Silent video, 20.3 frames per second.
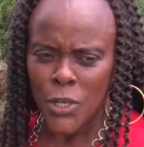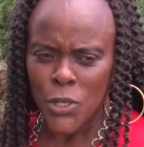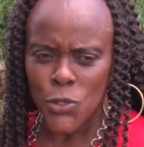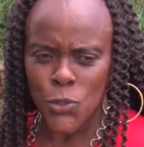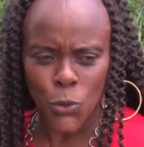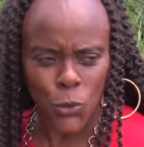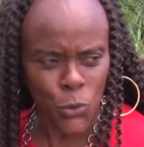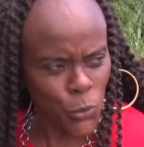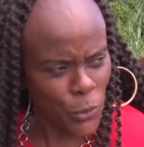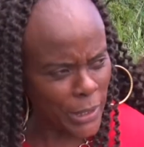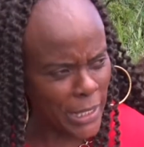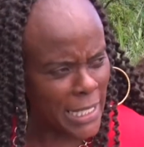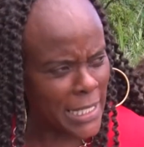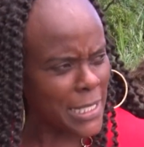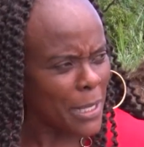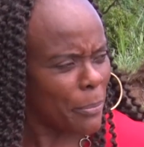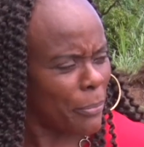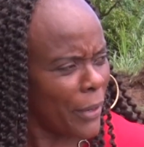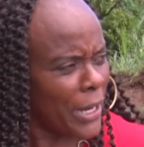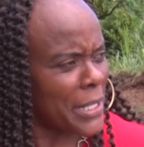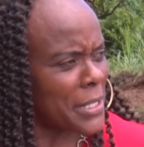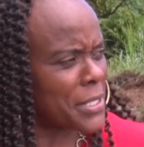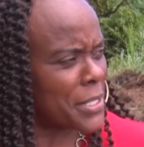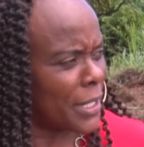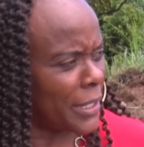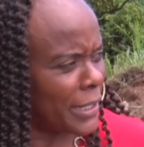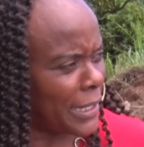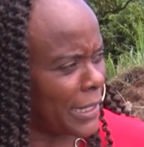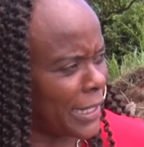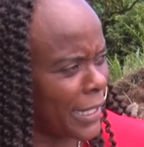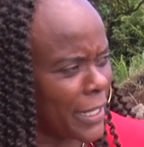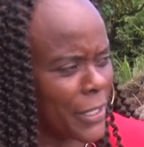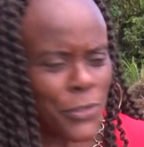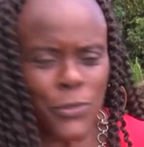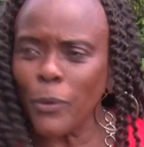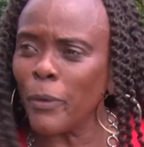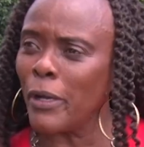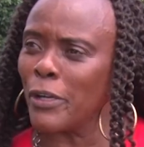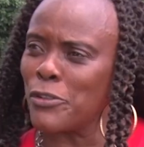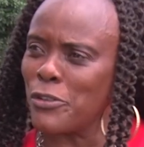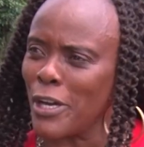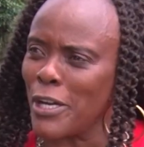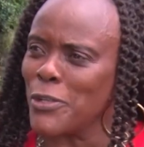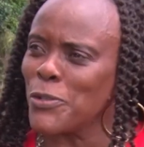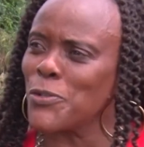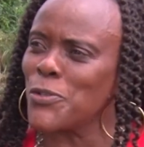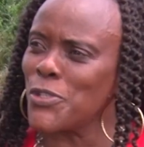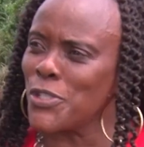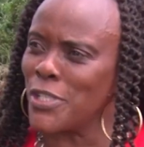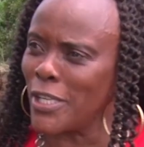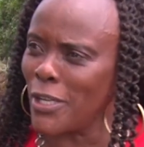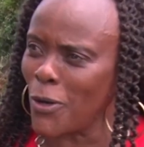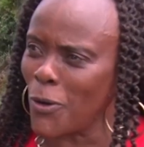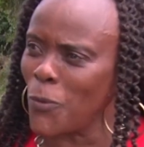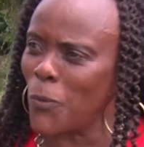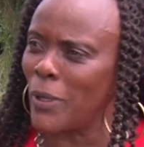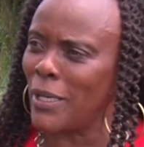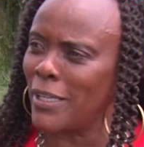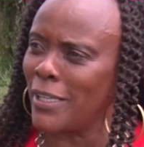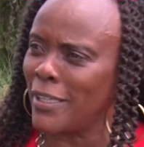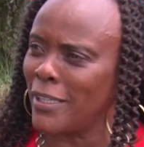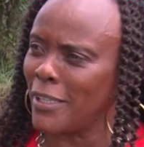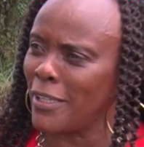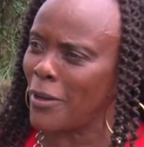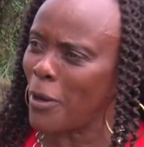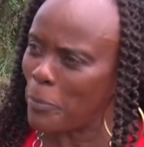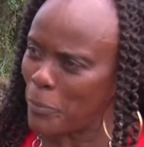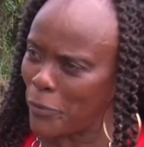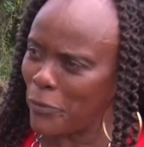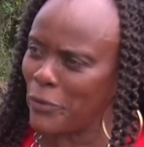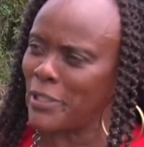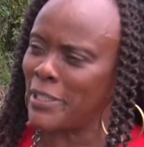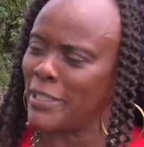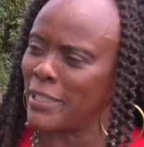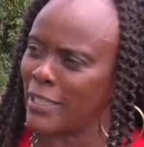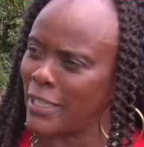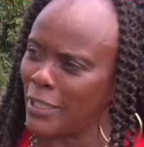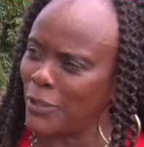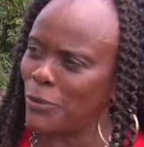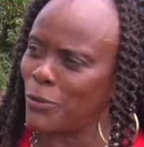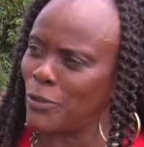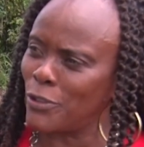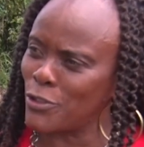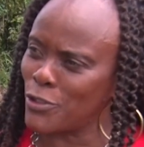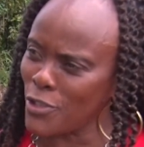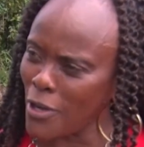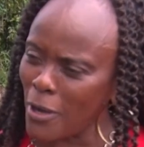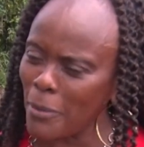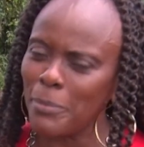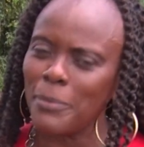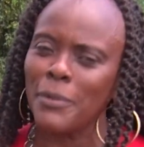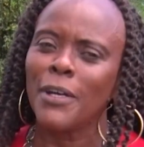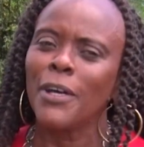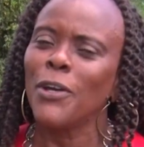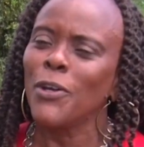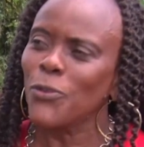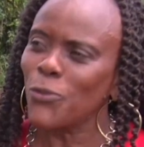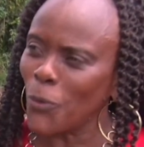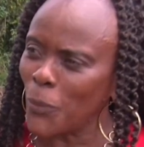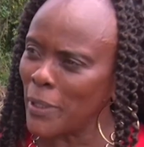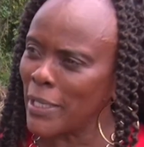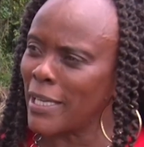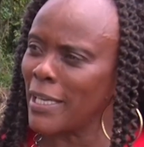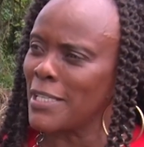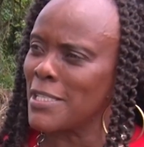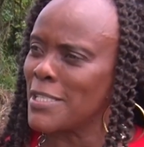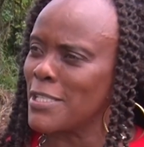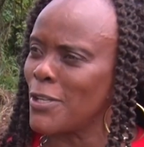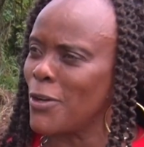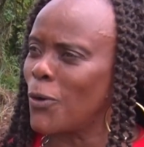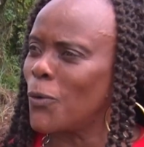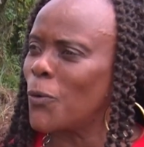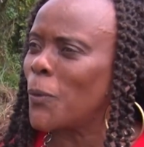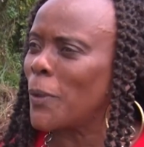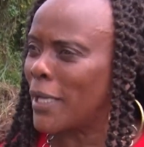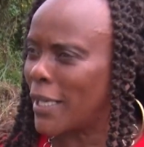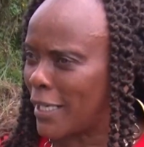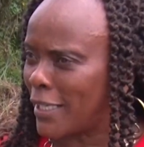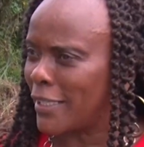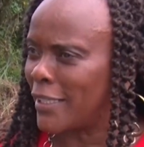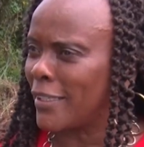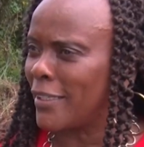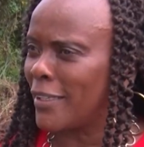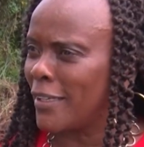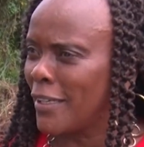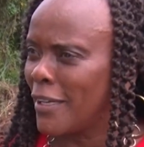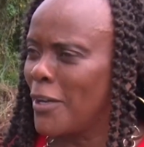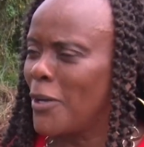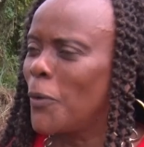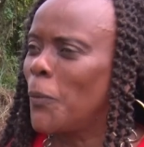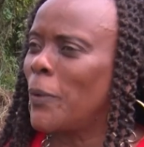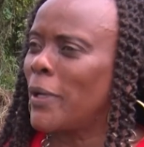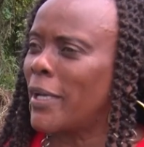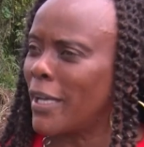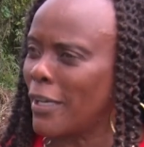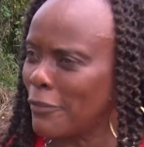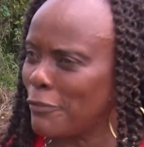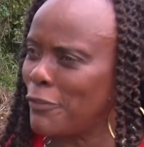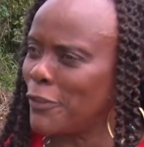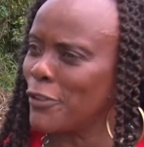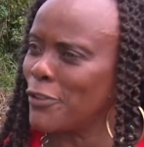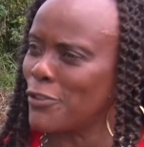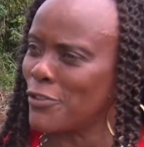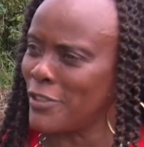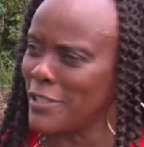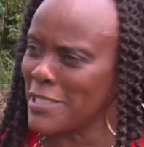So today is a bright sunny day, so we are trying to see how well the operator can do the job, so we can see how quickly we can finish